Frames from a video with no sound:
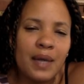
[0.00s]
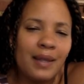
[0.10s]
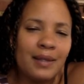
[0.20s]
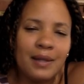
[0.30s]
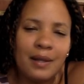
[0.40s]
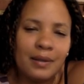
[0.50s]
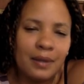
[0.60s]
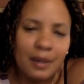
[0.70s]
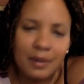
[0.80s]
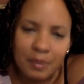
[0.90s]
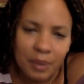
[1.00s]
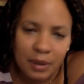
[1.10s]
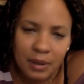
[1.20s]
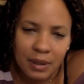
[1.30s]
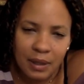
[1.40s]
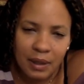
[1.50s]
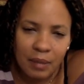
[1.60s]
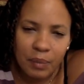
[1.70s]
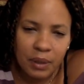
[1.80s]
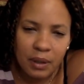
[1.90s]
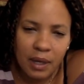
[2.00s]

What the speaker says: I like to call it the Huxtables because I think Bill